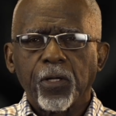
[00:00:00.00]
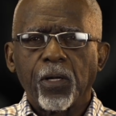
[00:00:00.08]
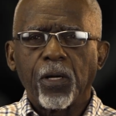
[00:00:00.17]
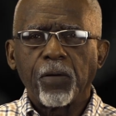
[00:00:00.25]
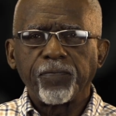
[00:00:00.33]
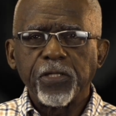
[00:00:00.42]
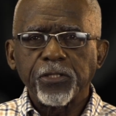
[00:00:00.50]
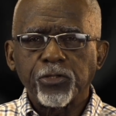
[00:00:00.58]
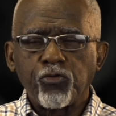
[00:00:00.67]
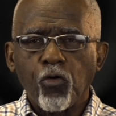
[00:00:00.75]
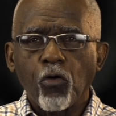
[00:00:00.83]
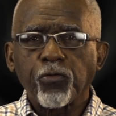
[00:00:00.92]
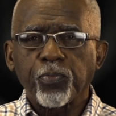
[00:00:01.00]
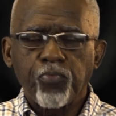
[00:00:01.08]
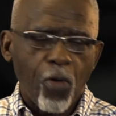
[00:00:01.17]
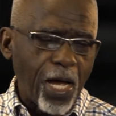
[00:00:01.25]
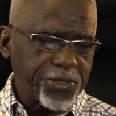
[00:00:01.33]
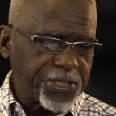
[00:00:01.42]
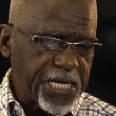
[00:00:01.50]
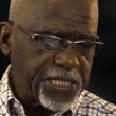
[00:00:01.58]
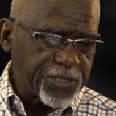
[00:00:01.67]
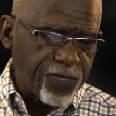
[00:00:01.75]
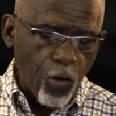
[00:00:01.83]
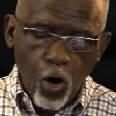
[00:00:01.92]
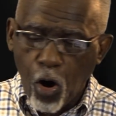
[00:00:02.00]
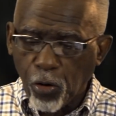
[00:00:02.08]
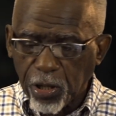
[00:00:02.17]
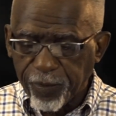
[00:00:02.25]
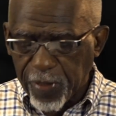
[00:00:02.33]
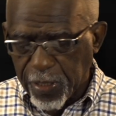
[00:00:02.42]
of this growth process for all of